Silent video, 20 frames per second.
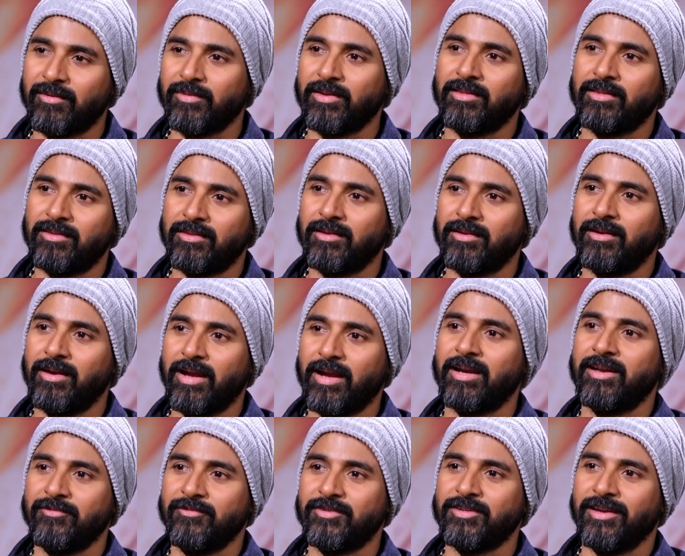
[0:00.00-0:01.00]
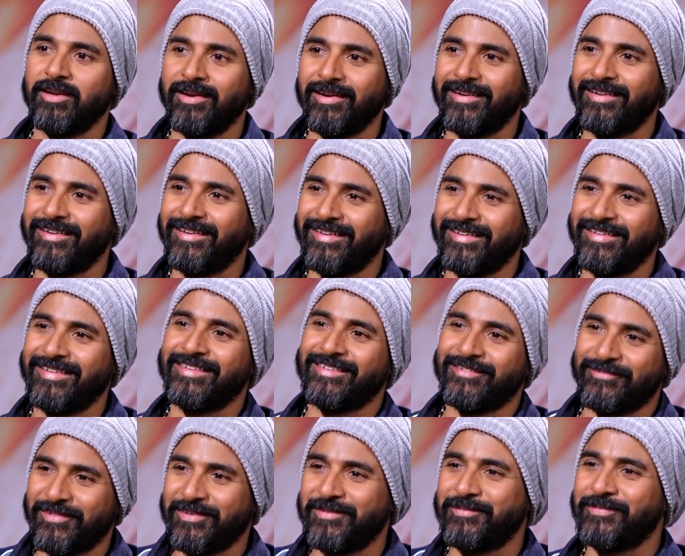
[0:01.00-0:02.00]
with a negative shade in this
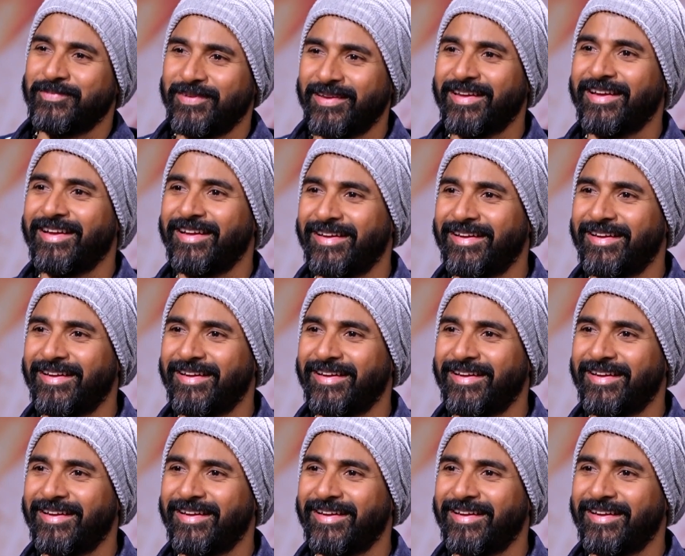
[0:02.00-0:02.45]
film. Yeah.